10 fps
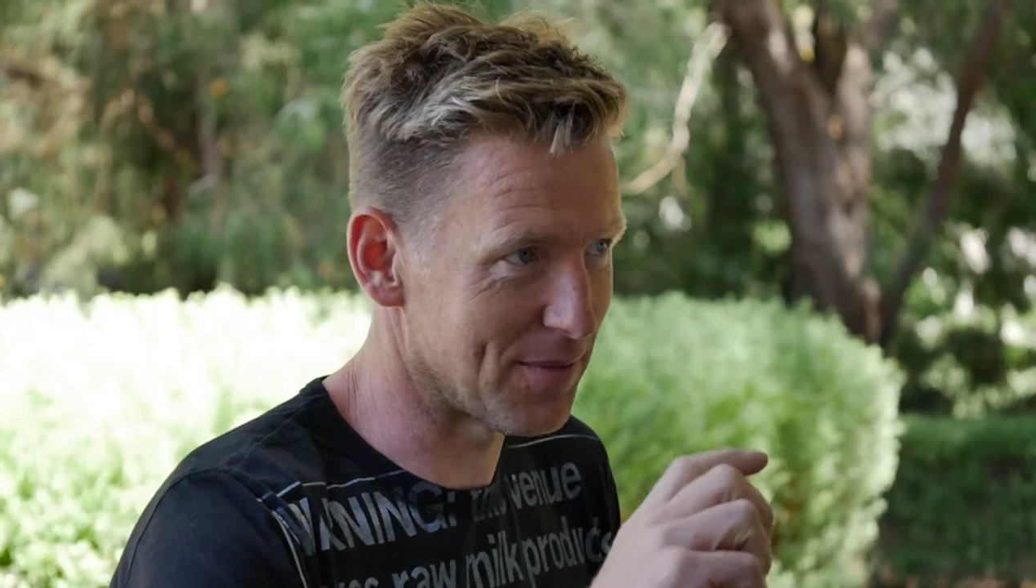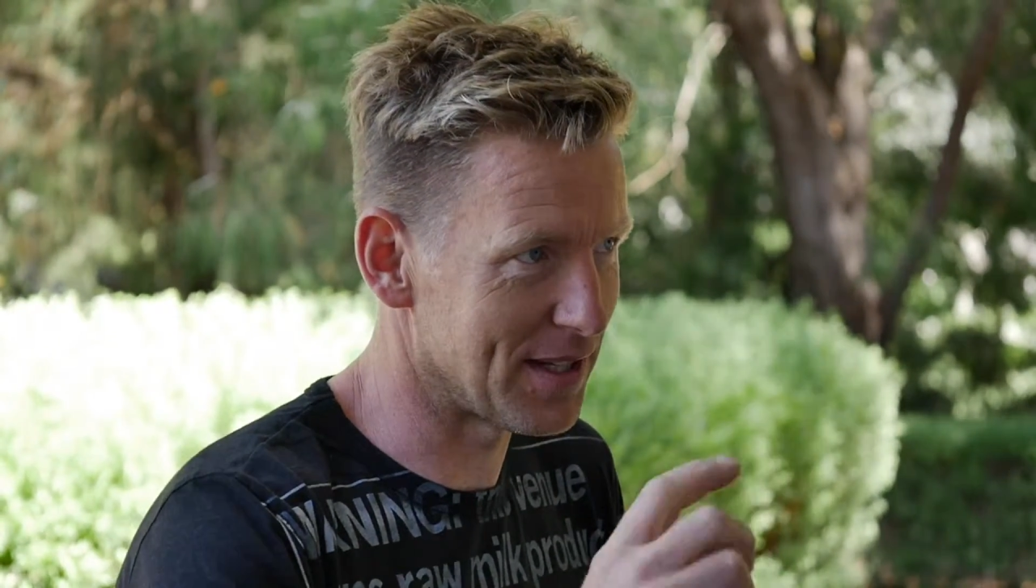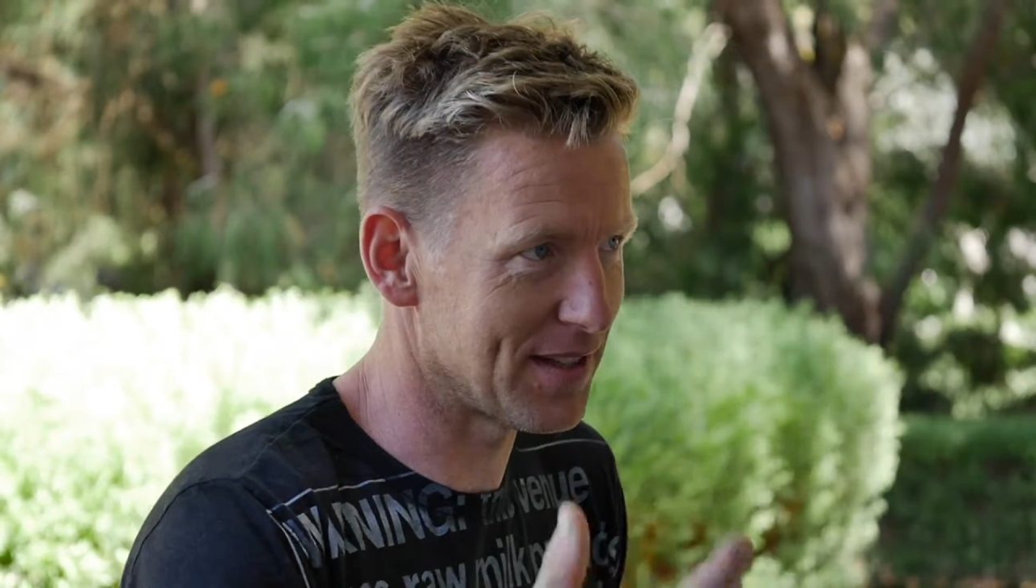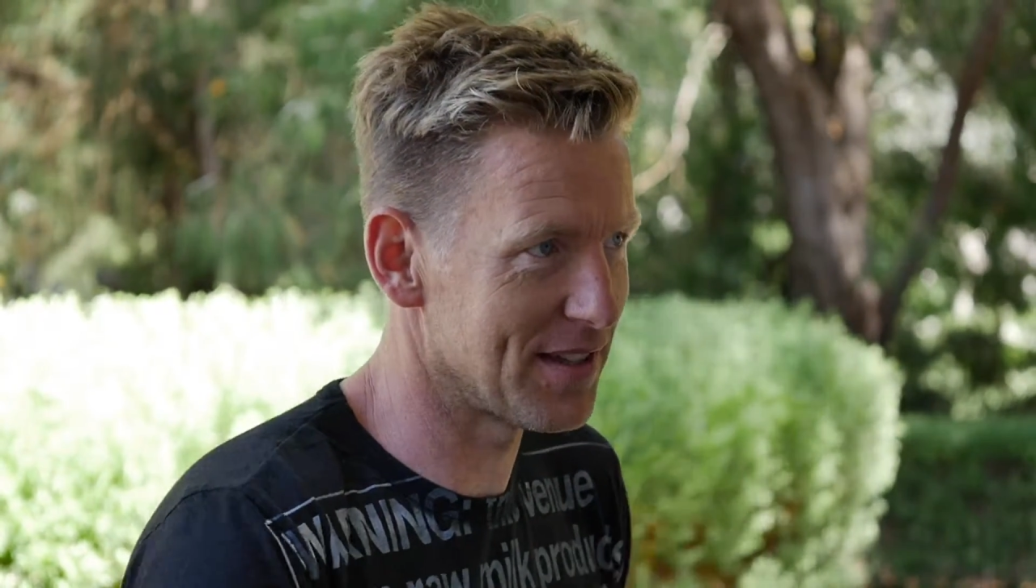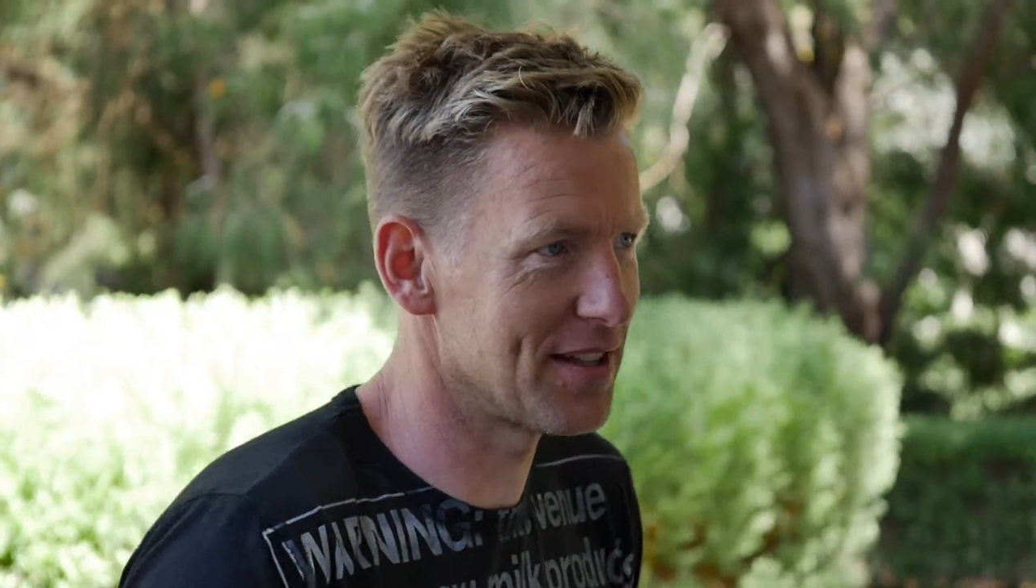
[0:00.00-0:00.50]
I
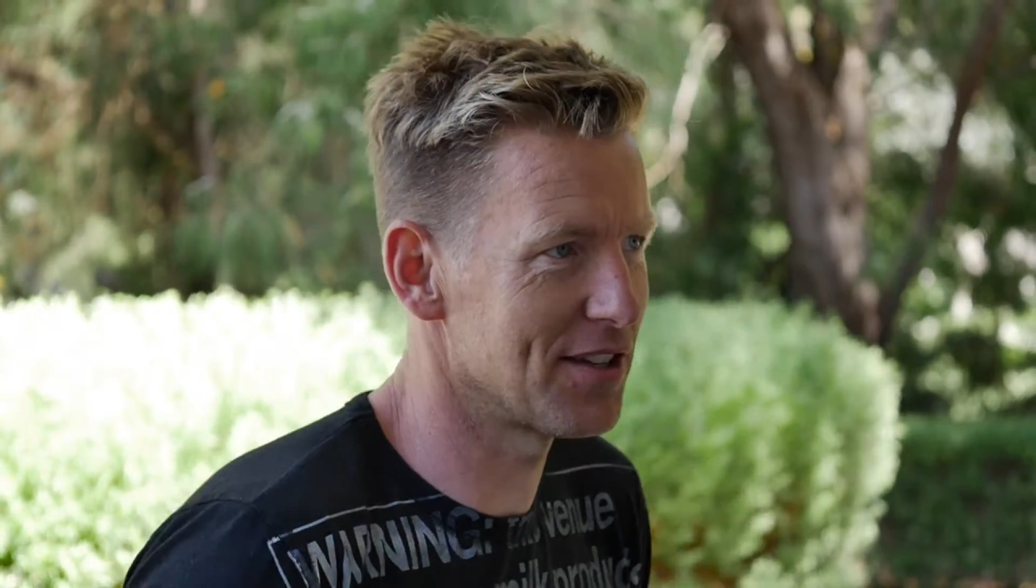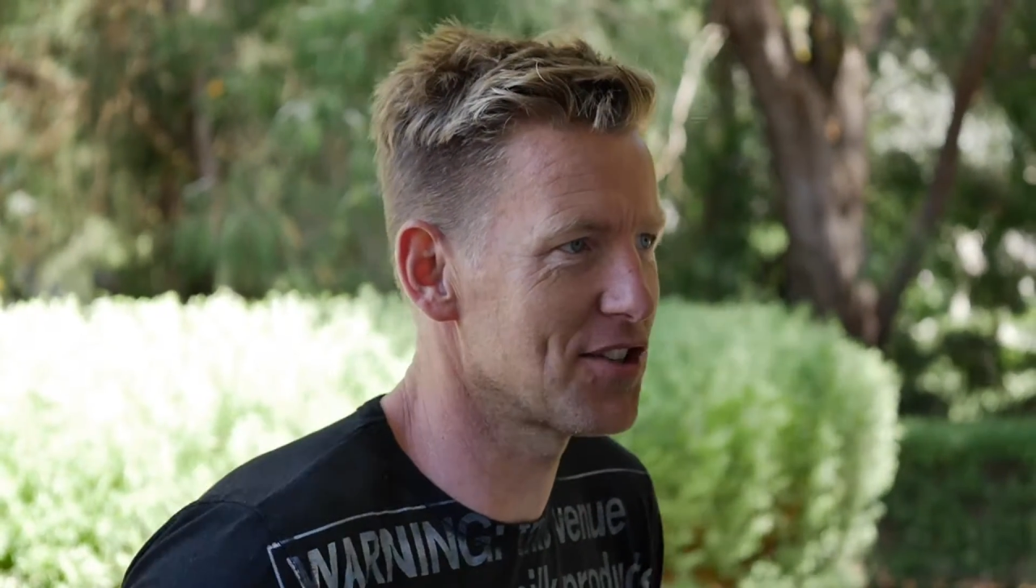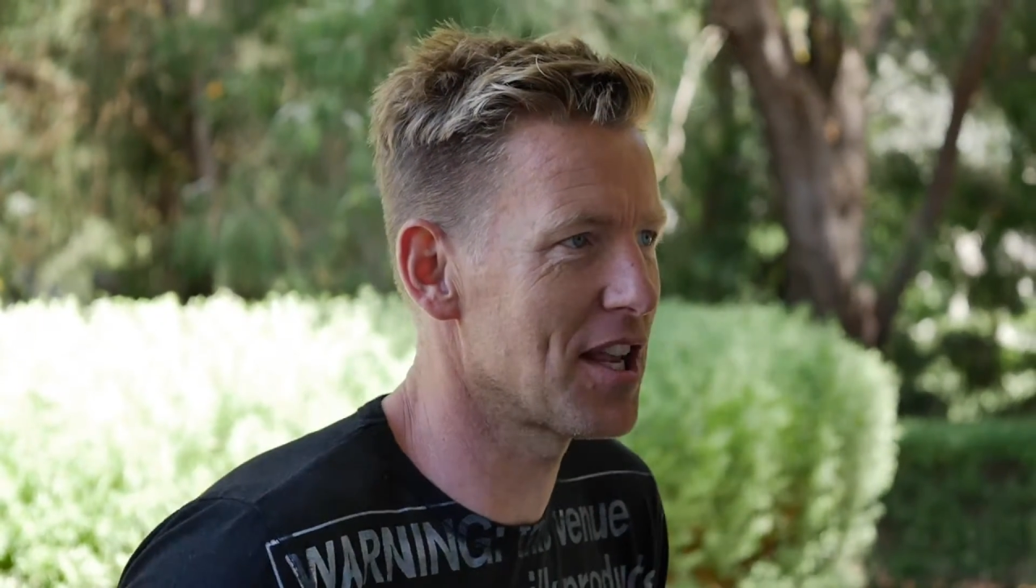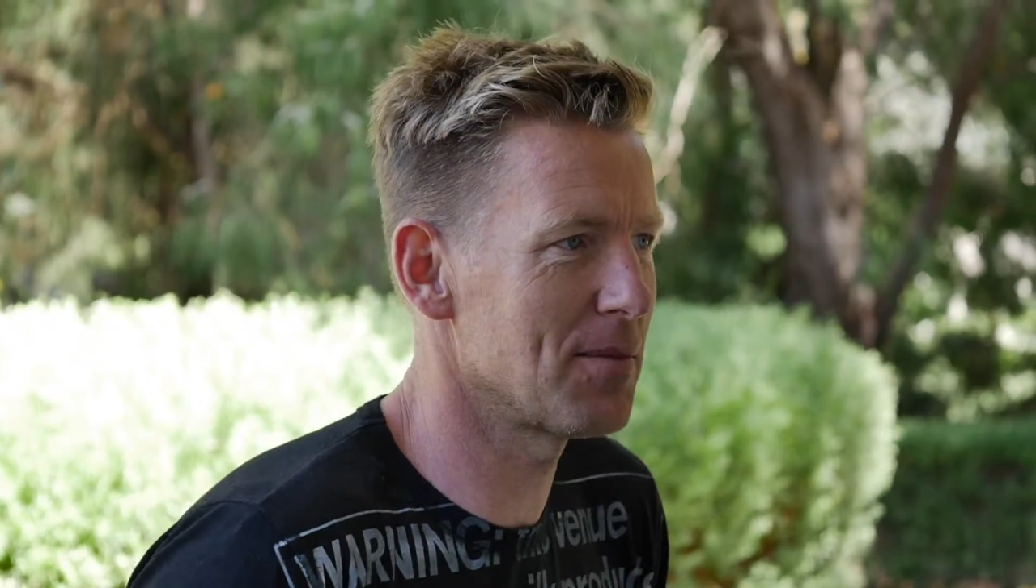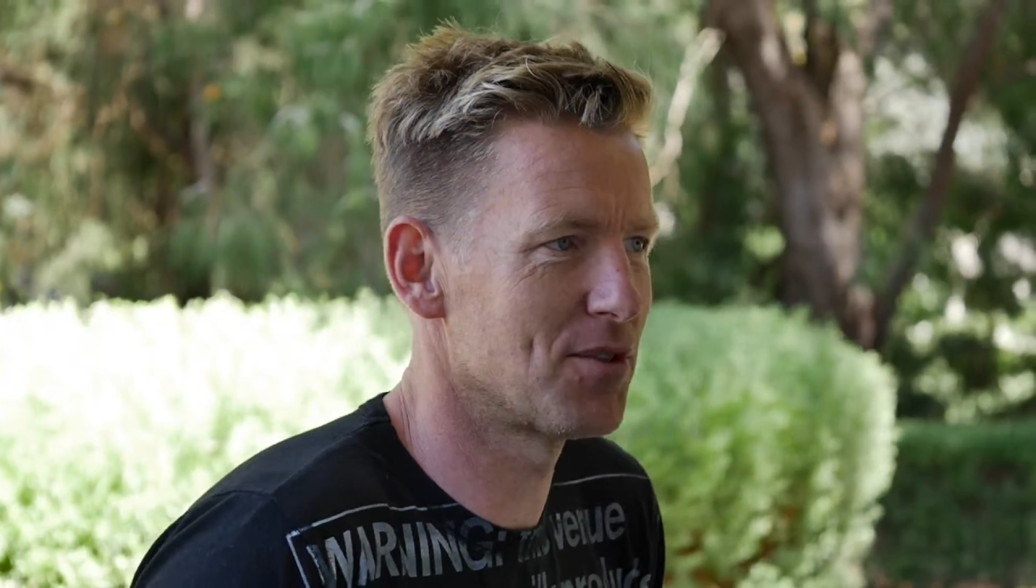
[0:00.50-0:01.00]
mean, you
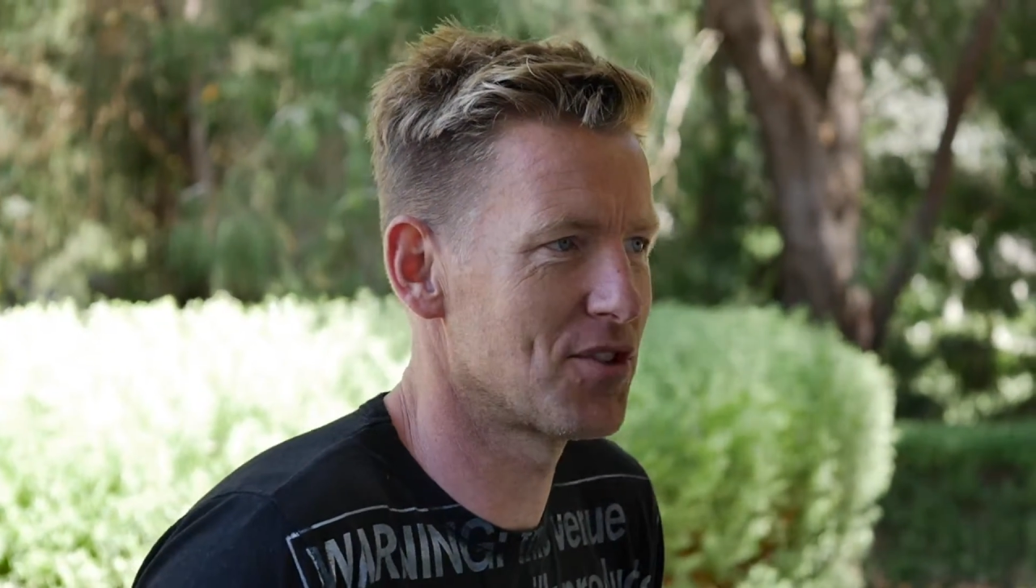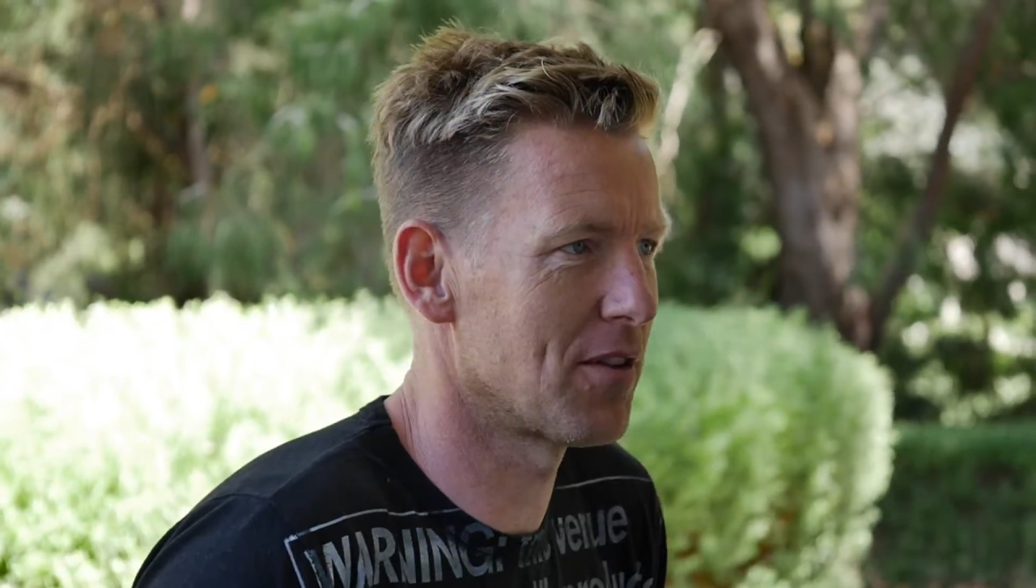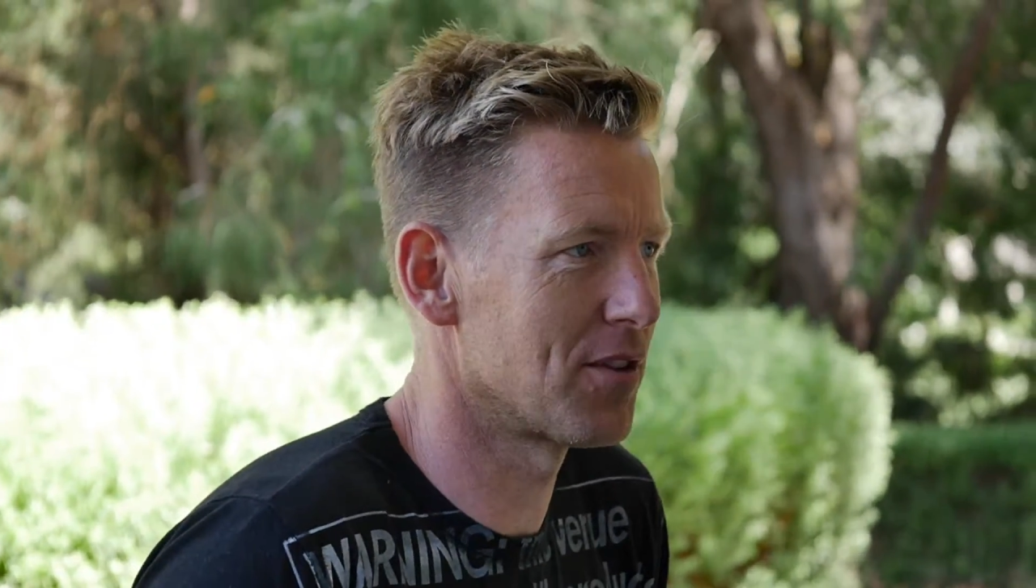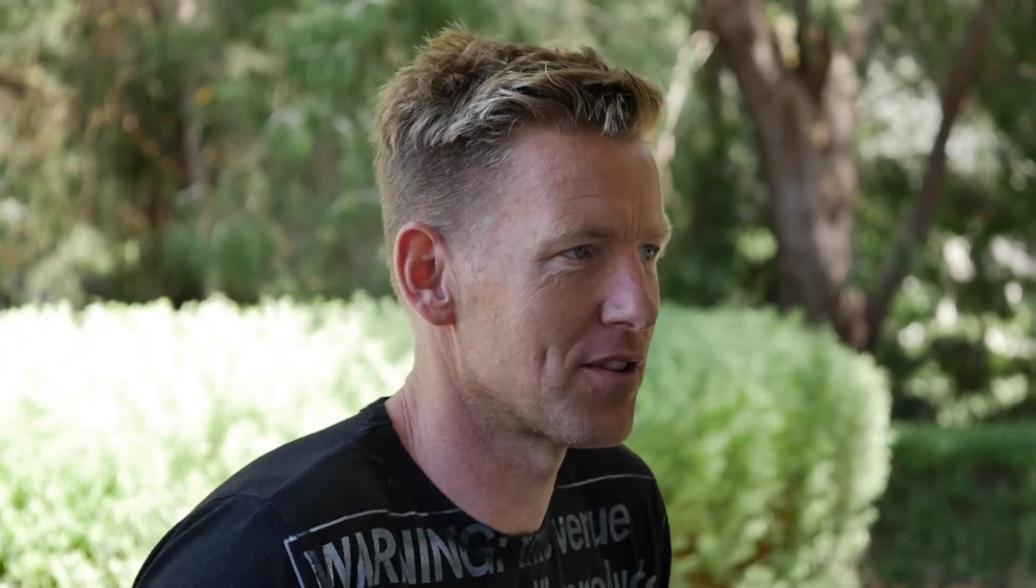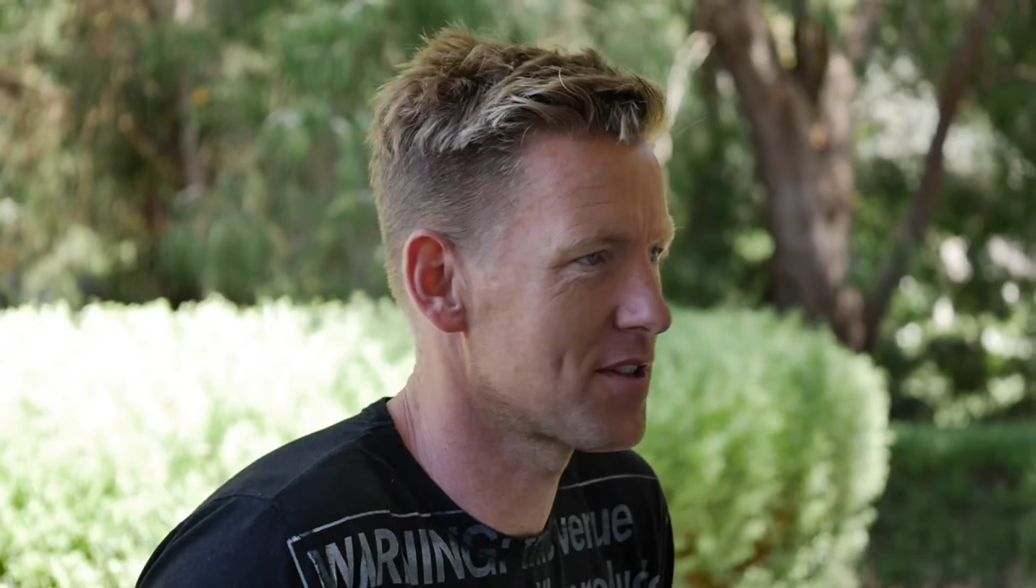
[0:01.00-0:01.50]
just keep discovering